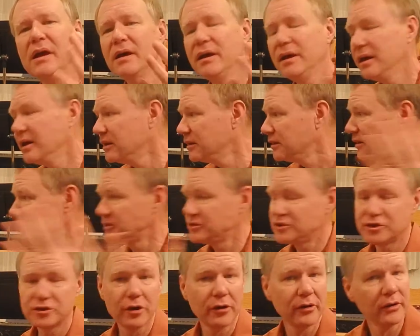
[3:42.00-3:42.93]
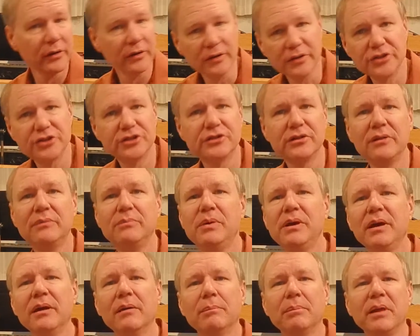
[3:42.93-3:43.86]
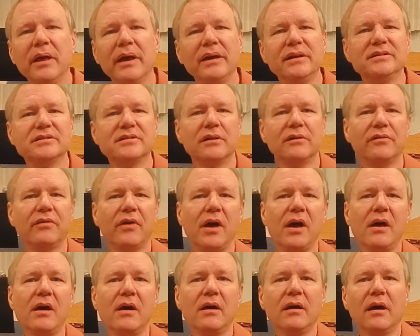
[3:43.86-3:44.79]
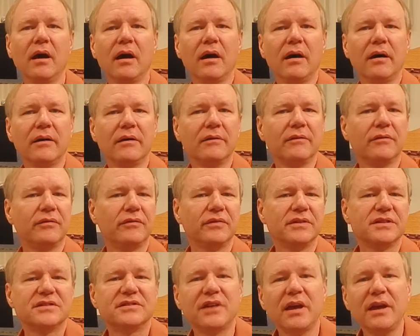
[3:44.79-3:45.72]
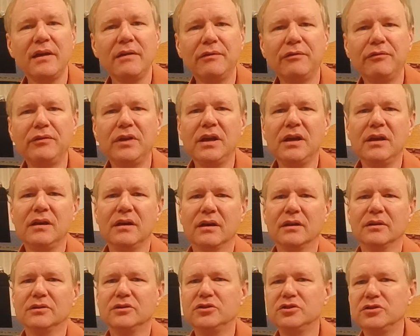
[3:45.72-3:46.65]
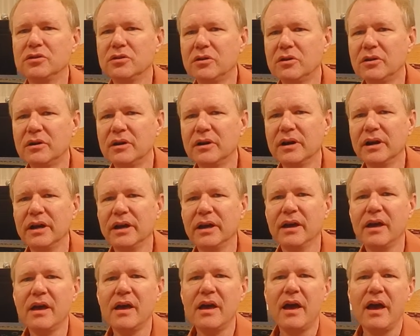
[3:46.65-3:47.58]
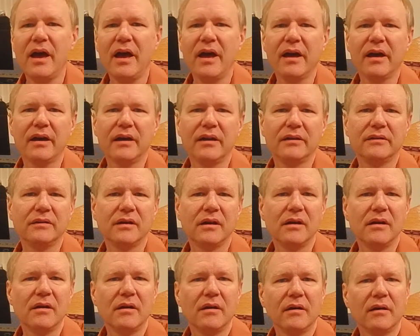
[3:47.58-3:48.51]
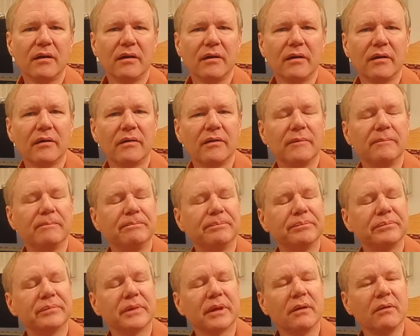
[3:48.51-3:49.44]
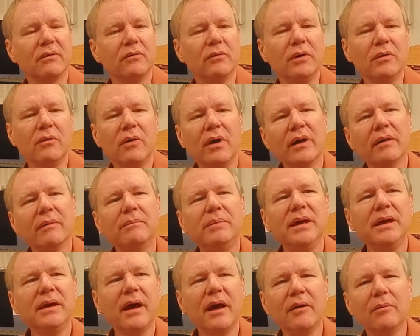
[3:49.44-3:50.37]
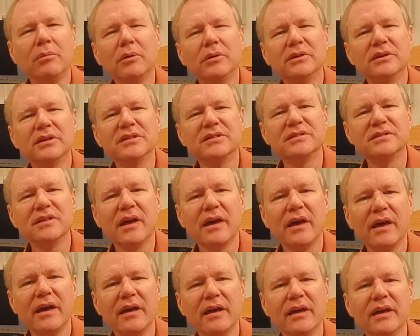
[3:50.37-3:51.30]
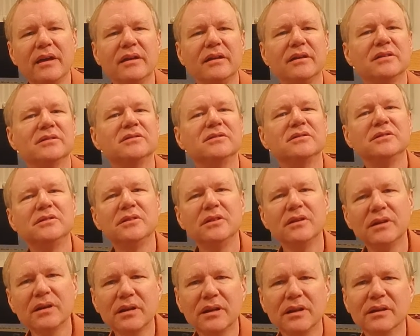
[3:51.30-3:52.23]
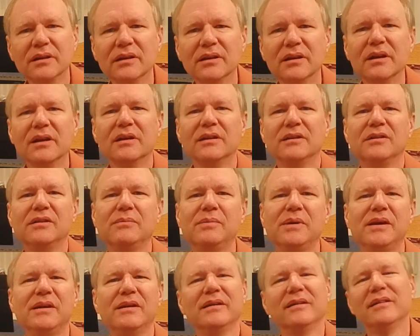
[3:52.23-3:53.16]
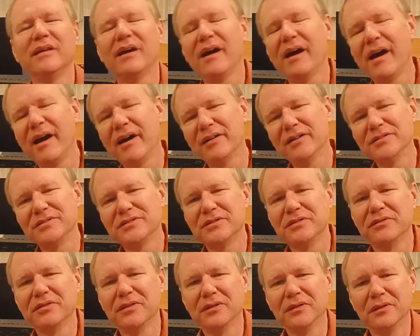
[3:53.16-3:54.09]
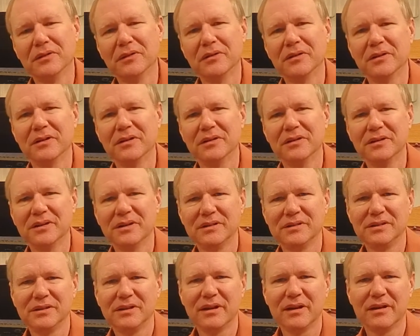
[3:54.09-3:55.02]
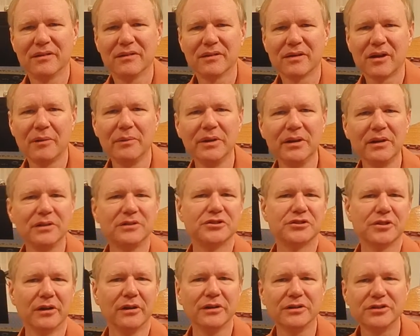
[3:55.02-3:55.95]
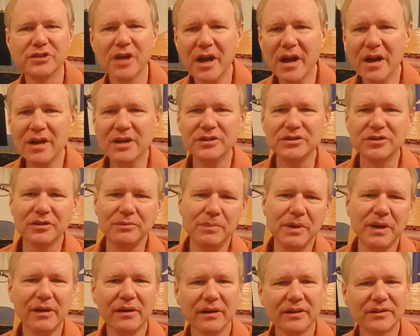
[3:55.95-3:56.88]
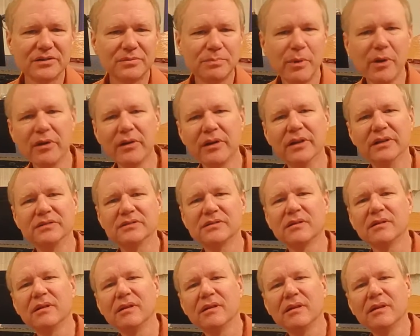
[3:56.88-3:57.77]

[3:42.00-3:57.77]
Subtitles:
in the church should be a place of safety and joy, and we want to be able to say it is good to be in the house of the Lord together. Coming to church should be an experience